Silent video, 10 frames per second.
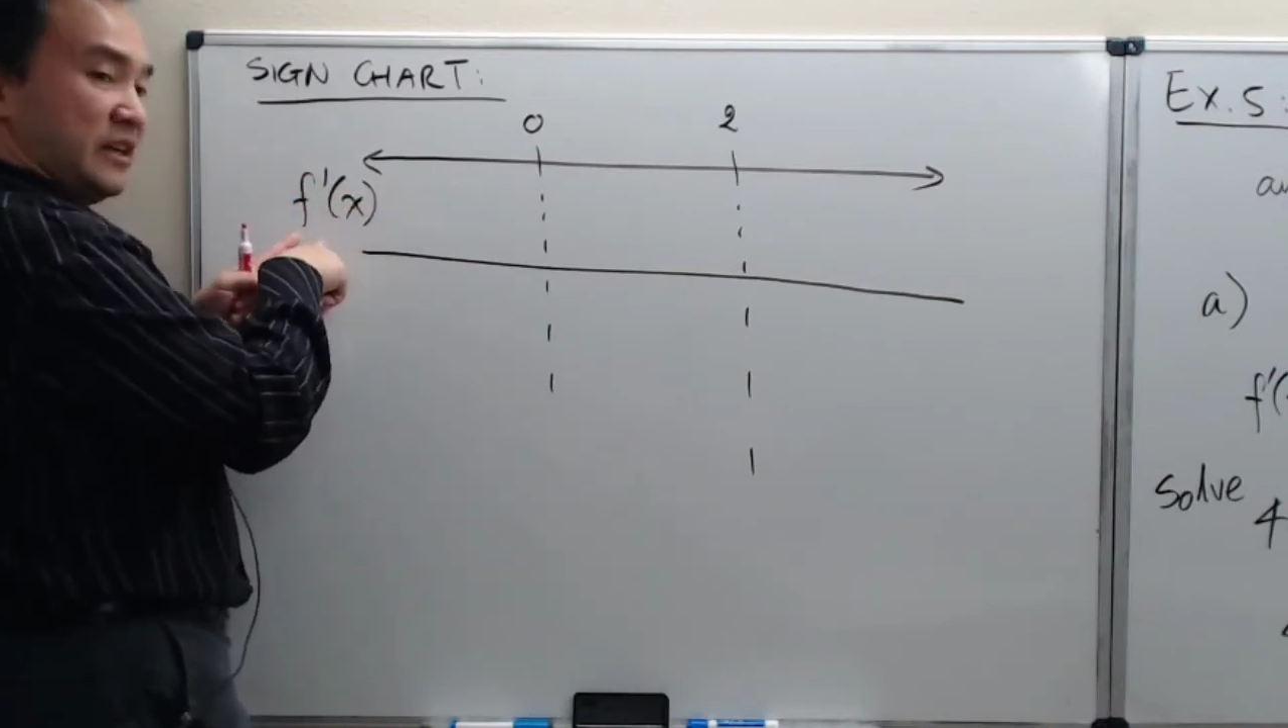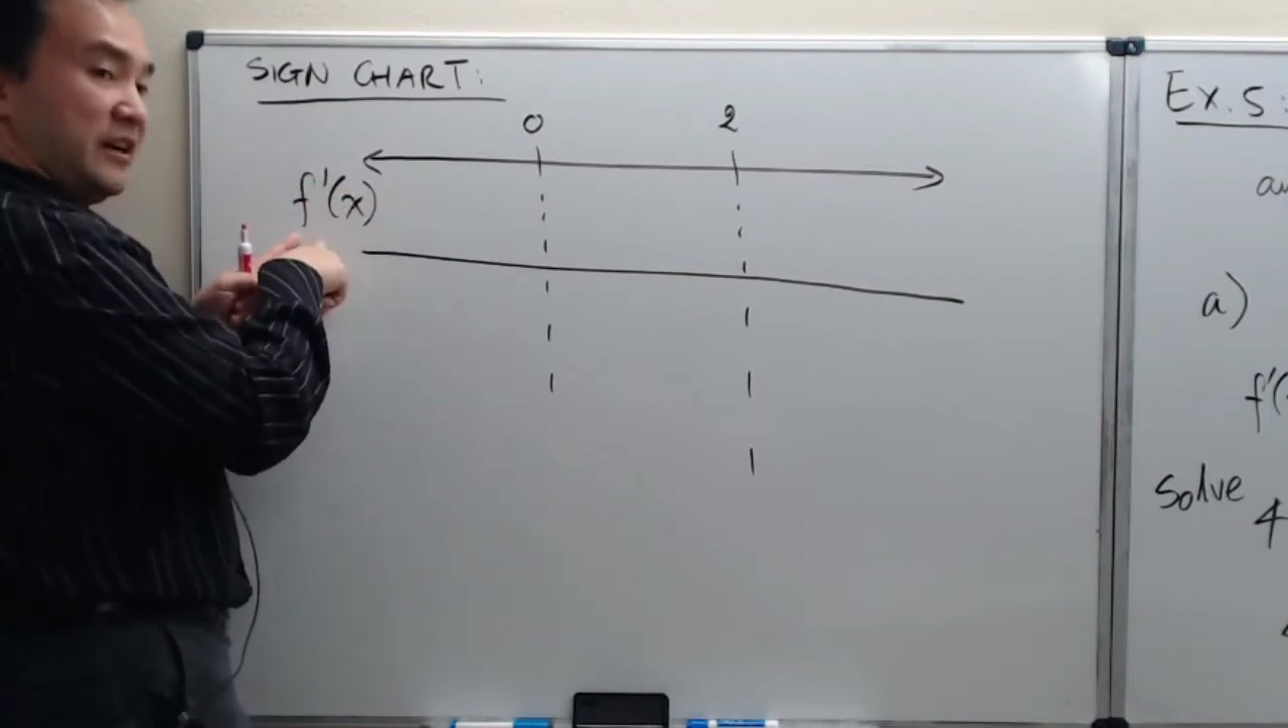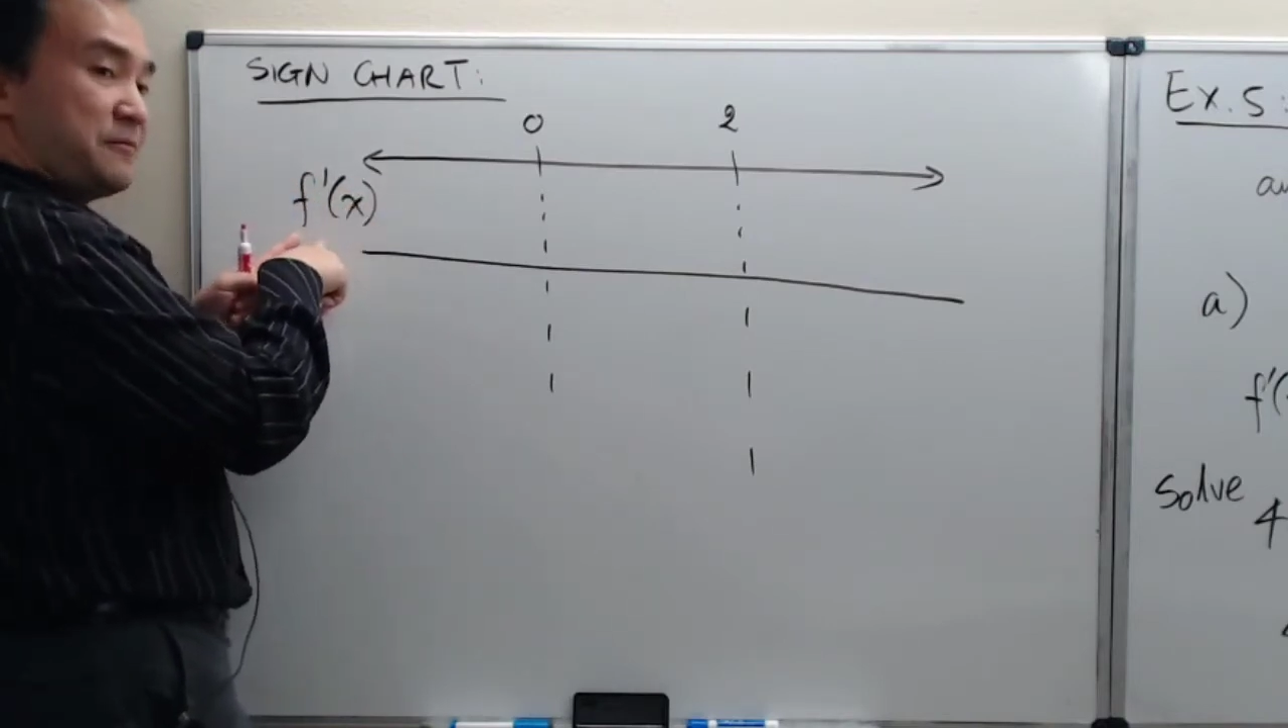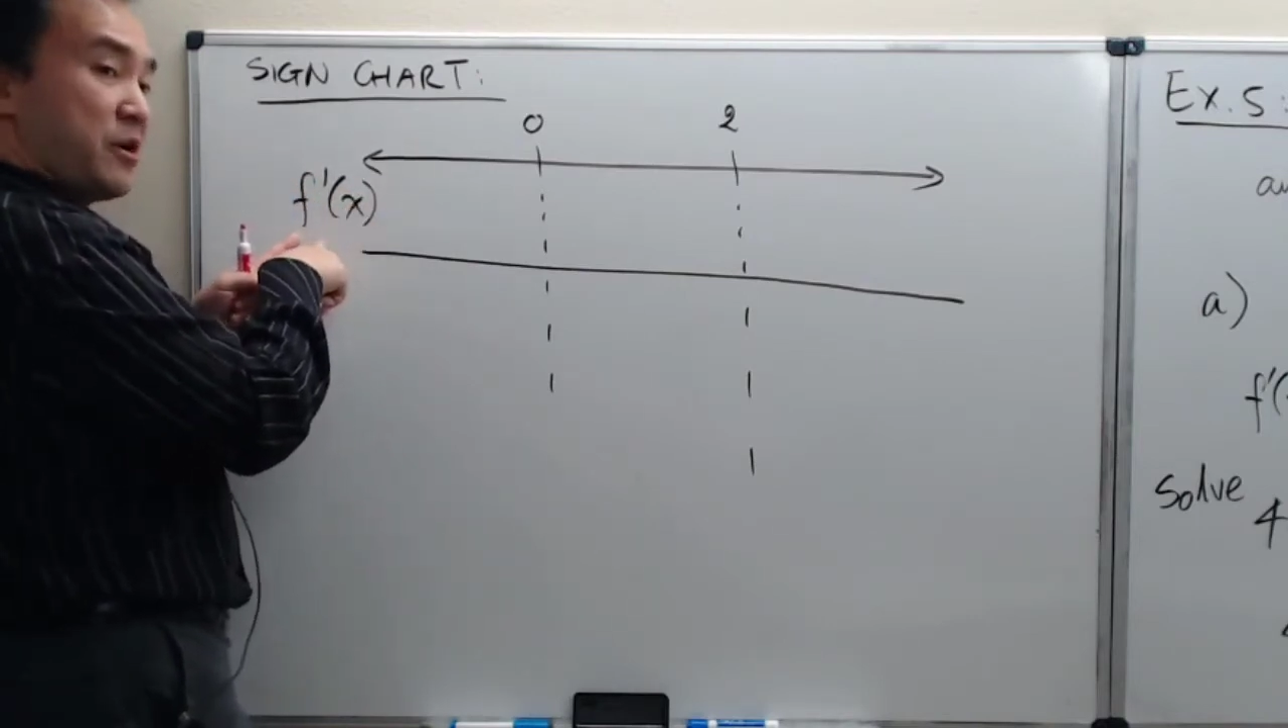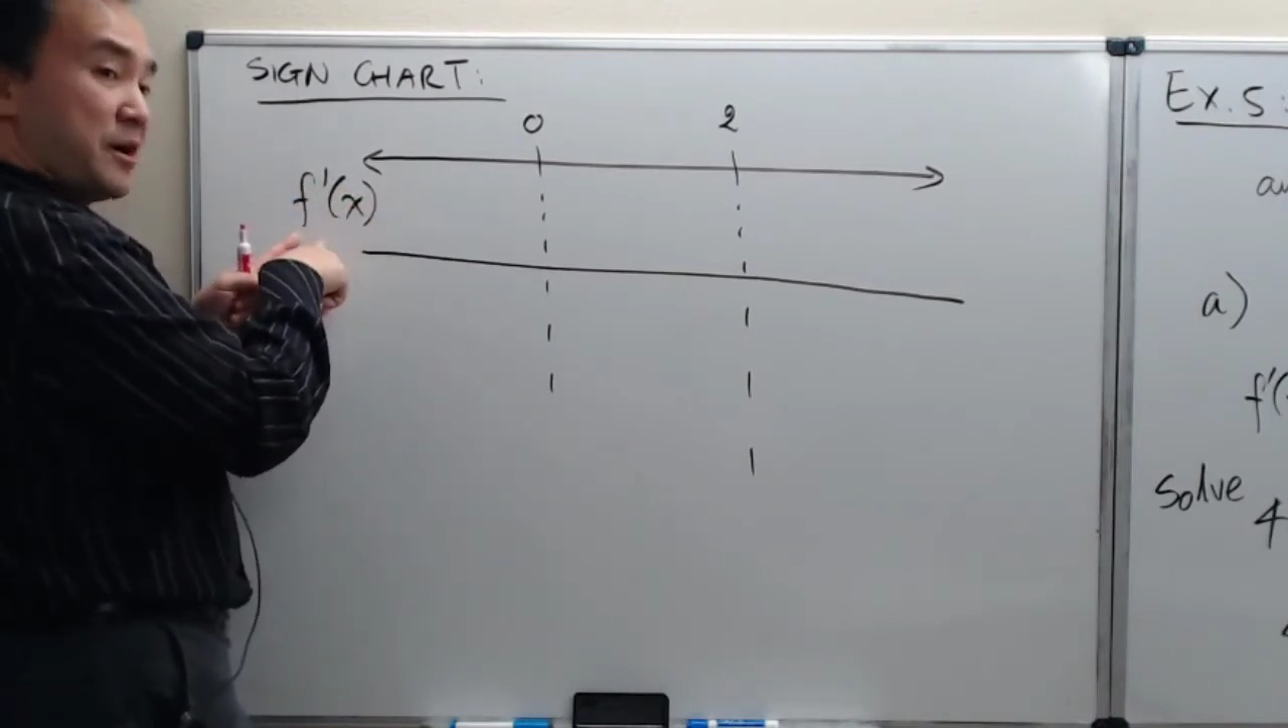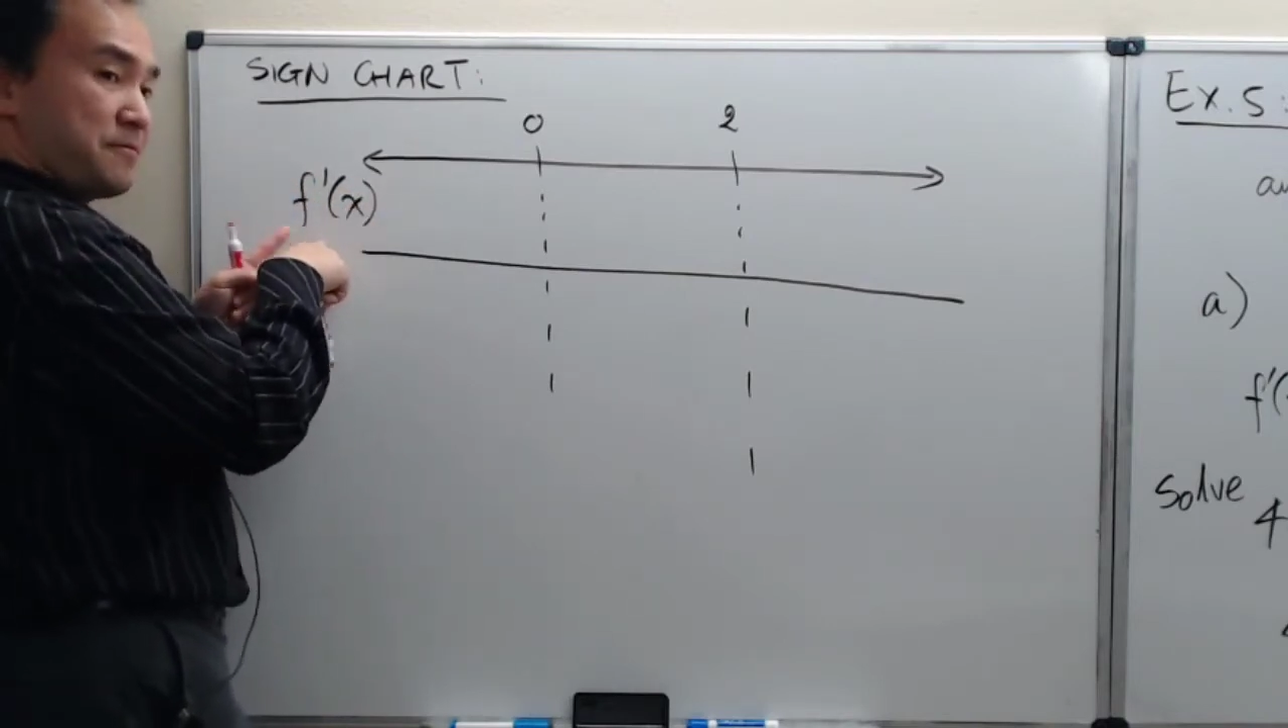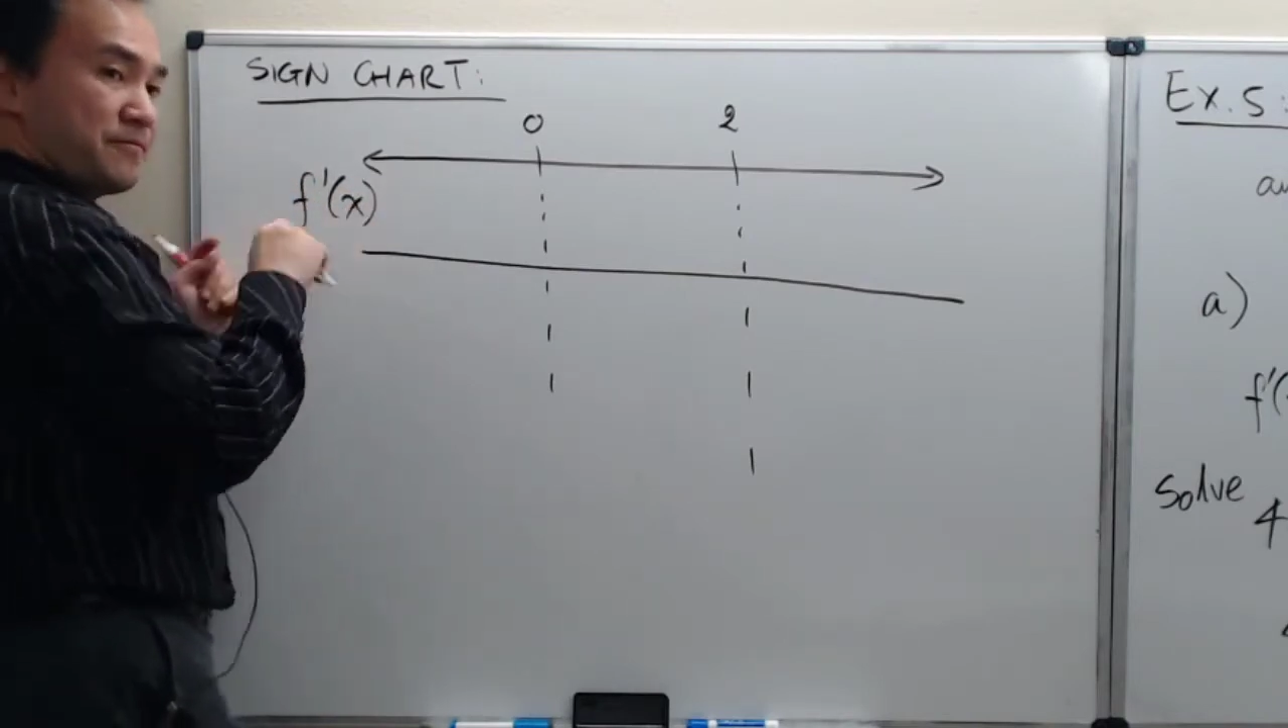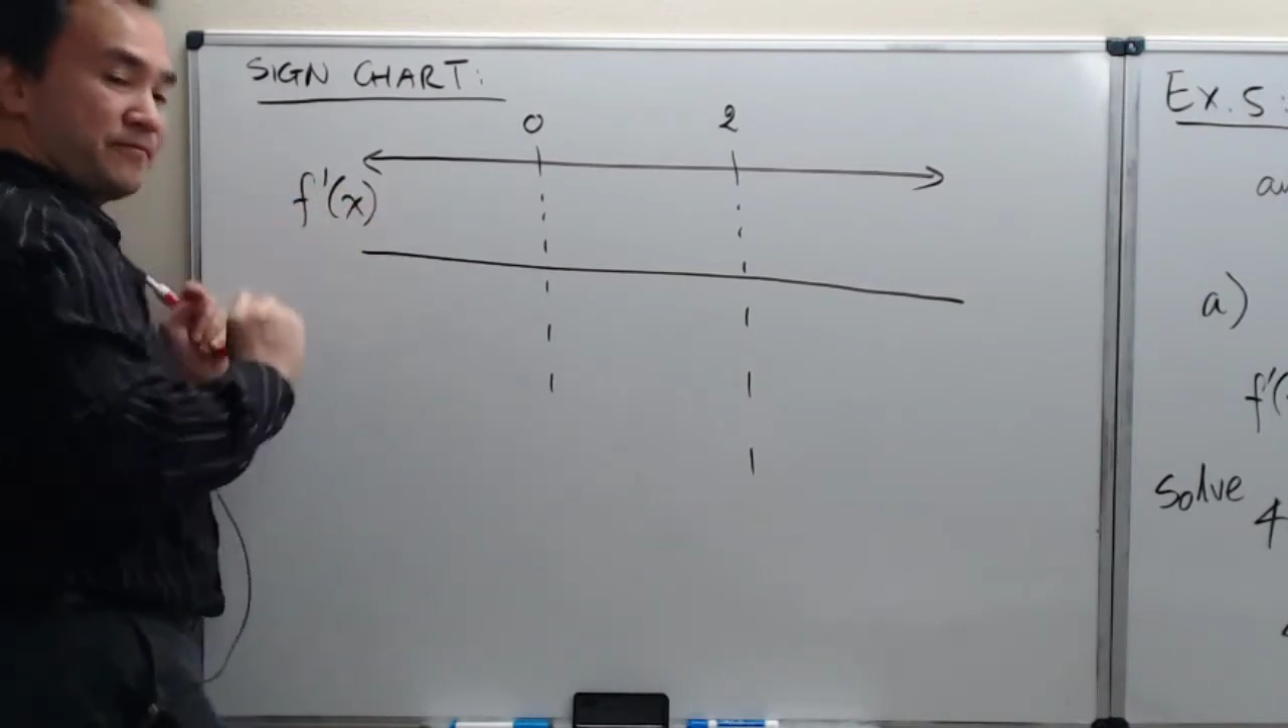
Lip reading: f prime.